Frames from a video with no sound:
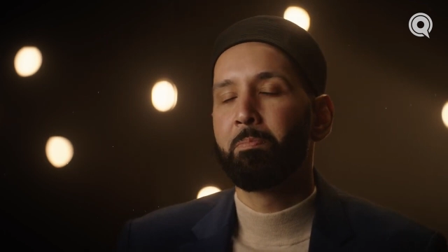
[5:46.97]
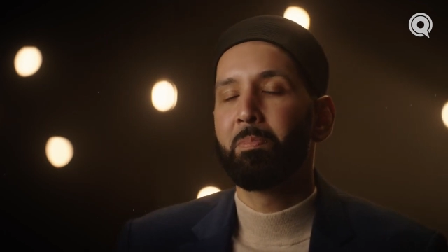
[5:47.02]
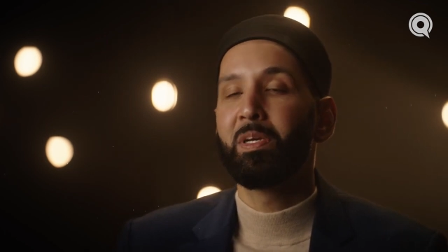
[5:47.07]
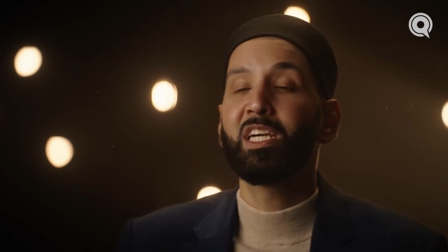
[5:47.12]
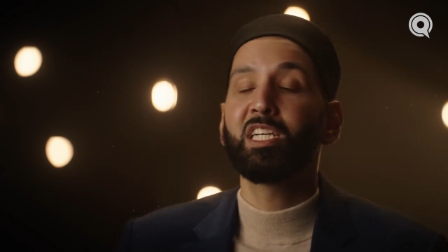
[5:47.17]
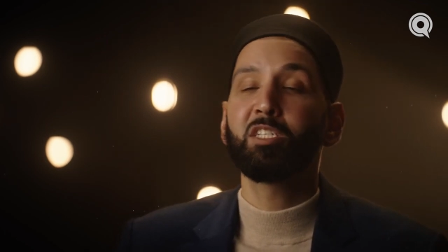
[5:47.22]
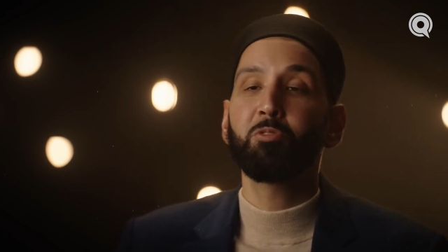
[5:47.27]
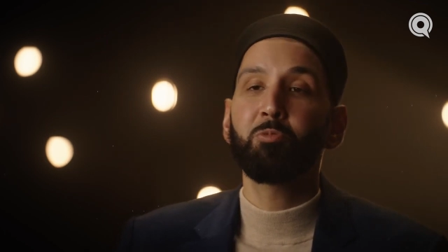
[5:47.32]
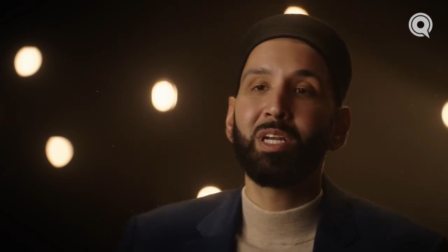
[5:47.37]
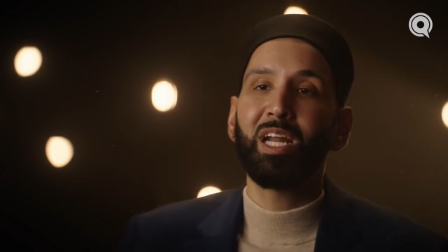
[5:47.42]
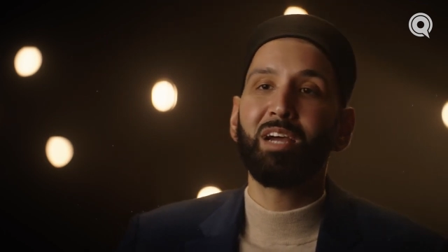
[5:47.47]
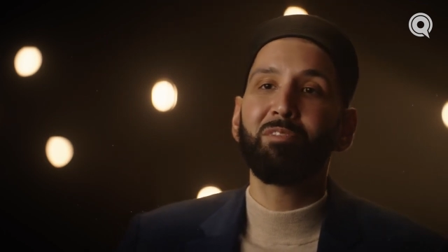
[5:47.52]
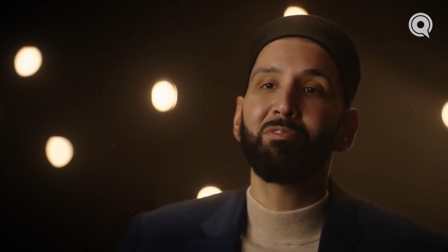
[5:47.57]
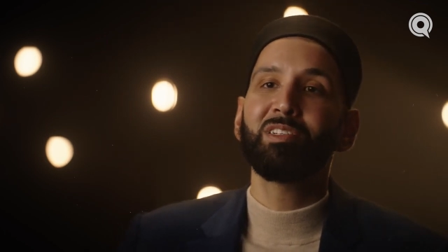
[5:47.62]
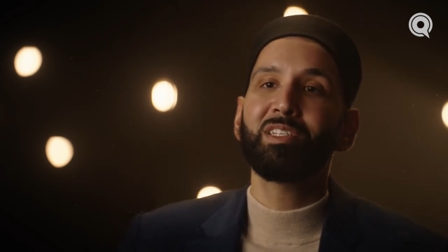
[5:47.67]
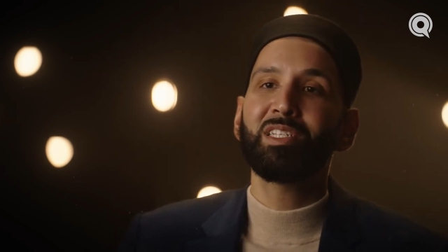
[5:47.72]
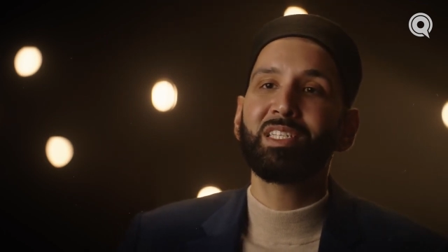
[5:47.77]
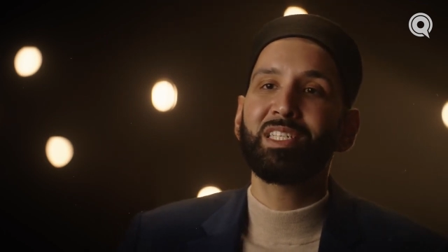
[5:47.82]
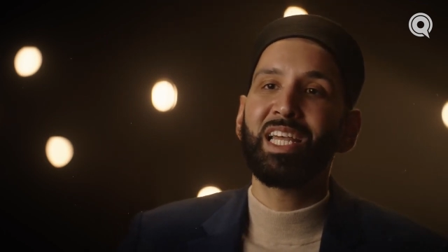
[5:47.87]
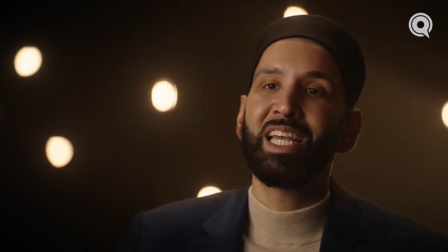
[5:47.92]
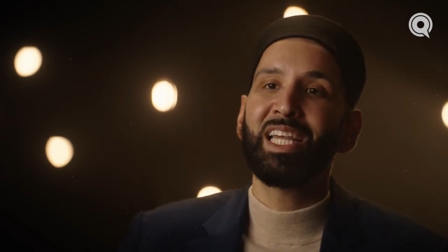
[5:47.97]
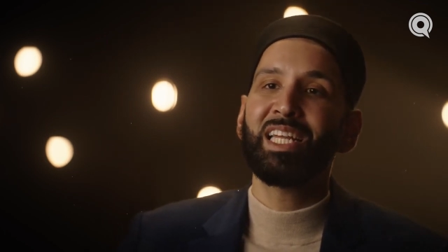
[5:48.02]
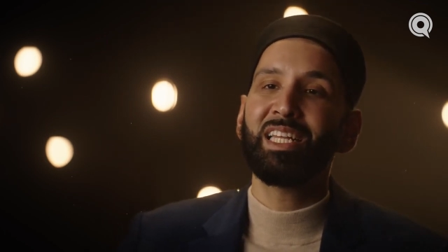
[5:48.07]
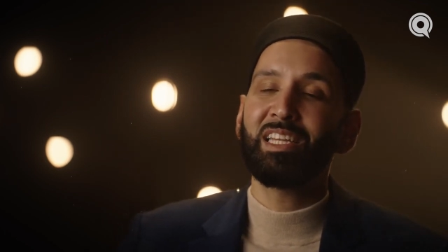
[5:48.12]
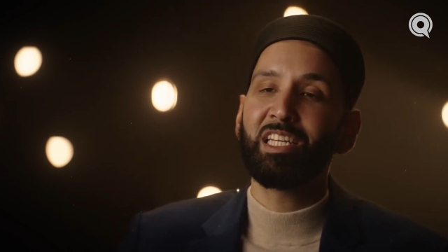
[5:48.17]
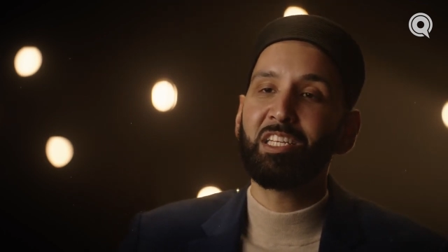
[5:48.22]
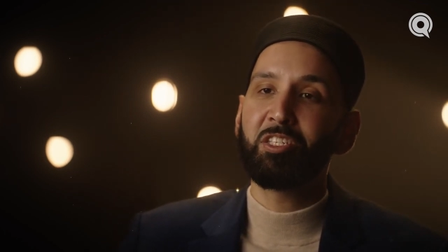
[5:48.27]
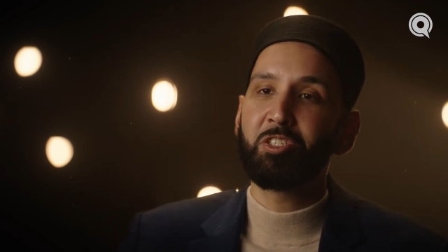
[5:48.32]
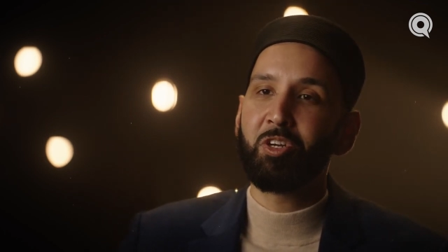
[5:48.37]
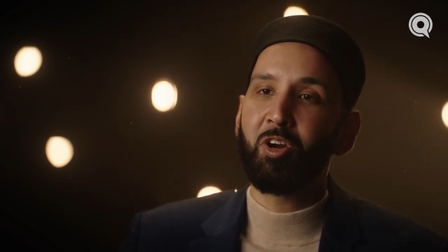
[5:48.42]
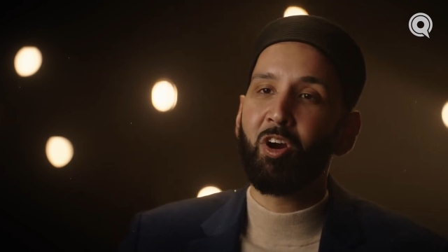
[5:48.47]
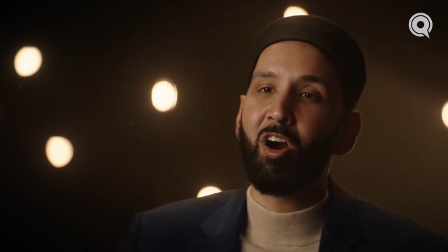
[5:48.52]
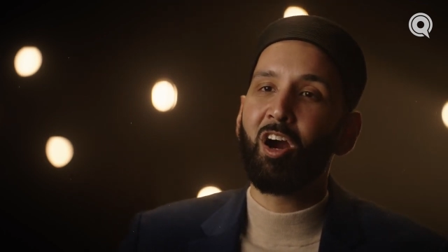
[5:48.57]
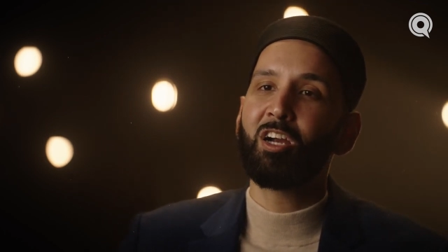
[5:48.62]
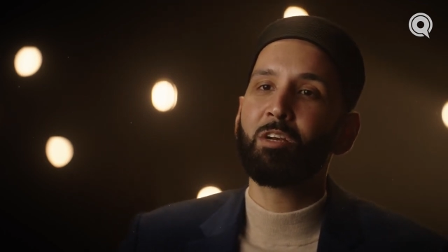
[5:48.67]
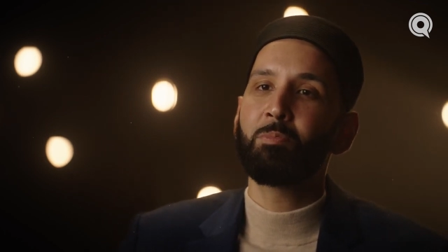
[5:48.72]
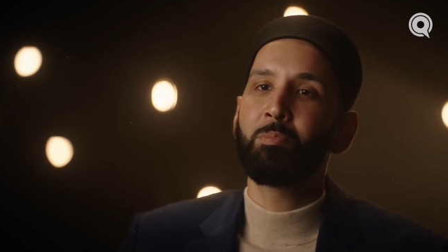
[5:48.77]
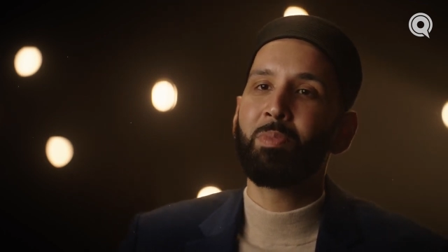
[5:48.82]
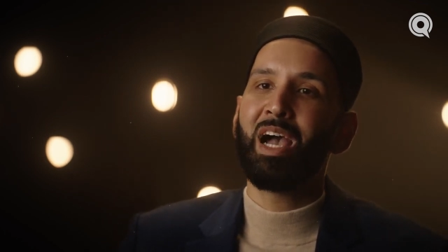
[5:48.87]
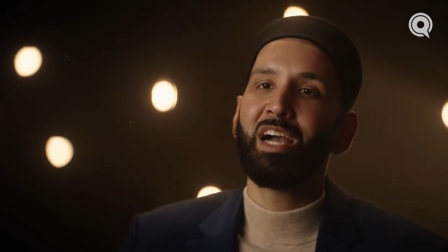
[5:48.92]
Because whatever state leads your
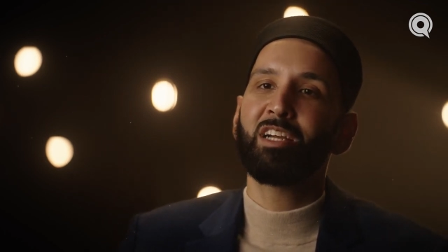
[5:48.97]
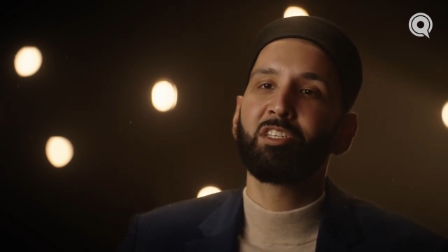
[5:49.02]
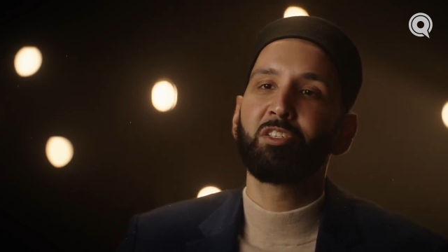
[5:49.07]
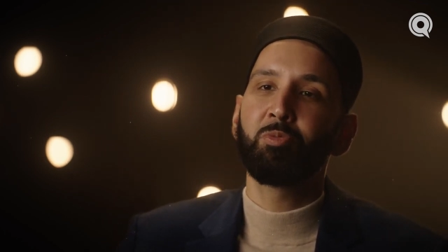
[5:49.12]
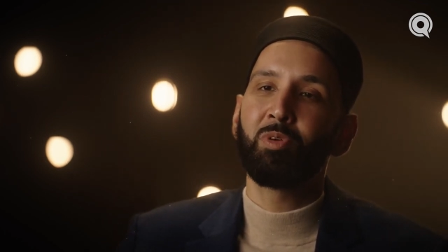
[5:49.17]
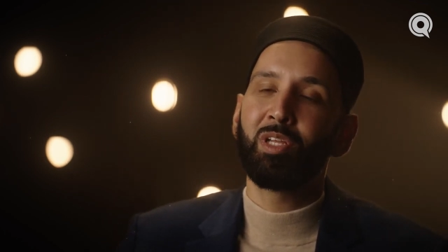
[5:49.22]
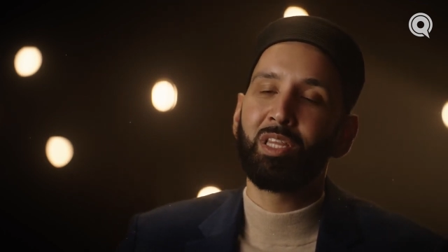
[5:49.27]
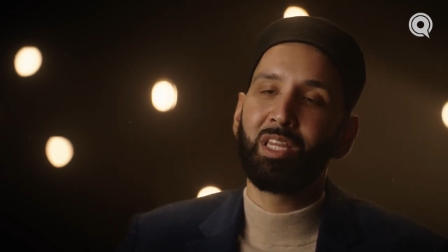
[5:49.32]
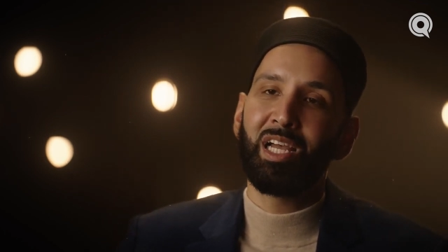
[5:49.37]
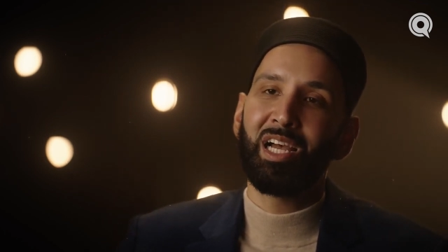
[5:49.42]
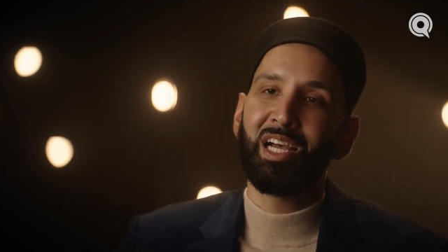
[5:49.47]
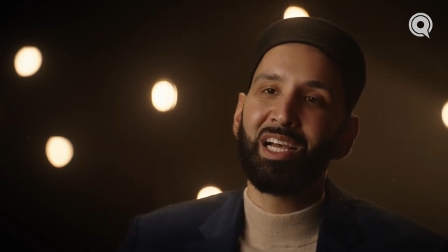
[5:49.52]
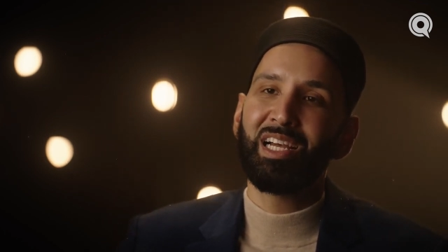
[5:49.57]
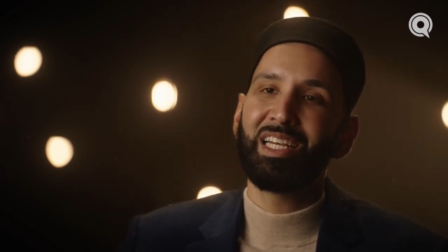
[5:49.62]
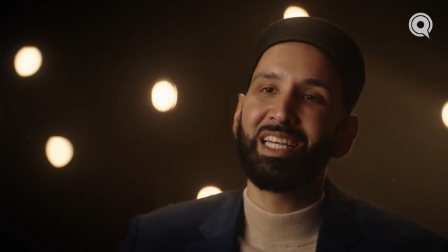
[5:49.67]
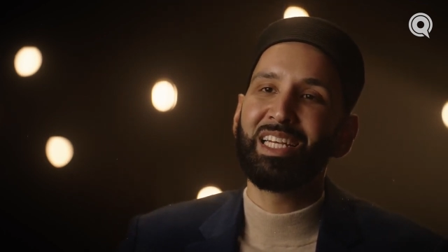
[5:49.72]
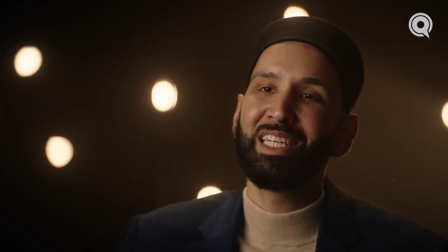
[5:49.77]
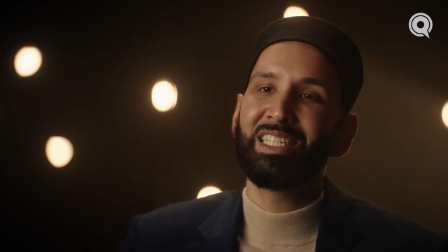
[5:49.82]
heart back to Allah